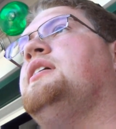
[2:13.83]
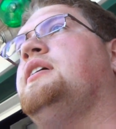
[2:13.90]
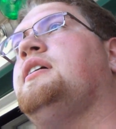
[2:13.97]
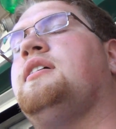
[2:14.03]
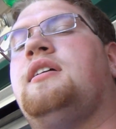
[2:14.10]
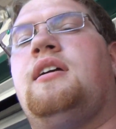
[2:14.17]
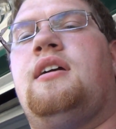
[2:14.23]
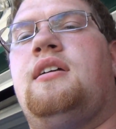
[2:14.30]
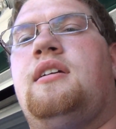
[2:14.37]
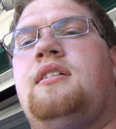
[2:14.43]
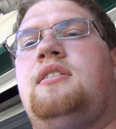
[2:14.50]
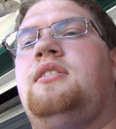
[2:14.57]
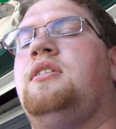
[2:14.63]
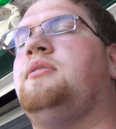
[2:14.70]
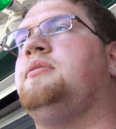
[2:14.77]
the,
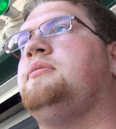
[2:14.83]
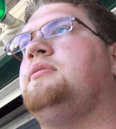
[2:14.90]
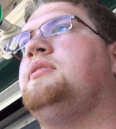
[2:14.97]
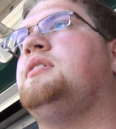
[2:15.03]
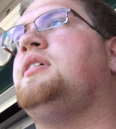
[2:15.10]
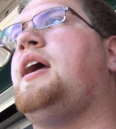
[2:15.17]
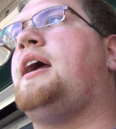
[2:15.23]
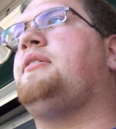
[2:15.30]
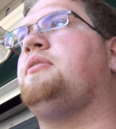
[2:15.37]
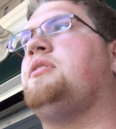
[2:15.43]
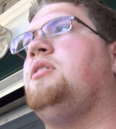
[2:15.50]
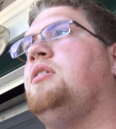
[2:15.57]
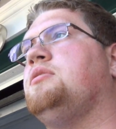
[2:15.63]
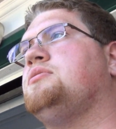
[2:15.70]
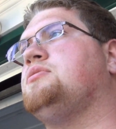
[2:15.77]
you know,
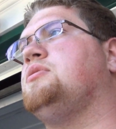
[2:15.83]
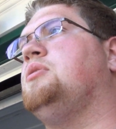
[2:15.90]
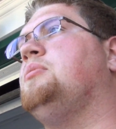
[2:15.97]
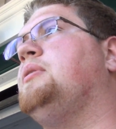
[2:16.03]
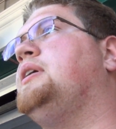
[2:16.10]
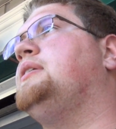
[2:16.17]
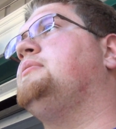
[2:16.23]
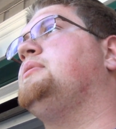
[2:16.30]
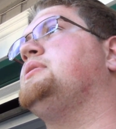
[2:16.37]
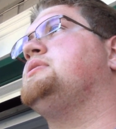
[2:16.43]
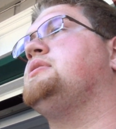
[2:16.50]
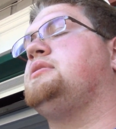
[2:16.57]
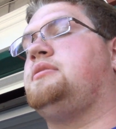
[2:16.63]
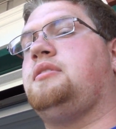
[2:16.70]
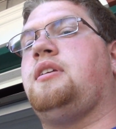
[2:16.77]
agricultural one,
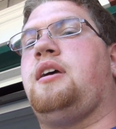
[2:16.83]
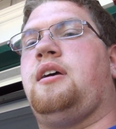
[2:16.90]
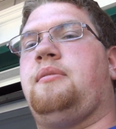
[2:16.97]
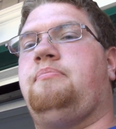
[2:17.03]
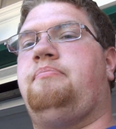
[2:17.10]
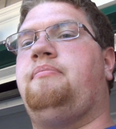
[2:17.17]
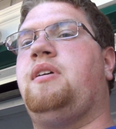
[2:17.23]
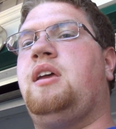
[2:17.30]
which is a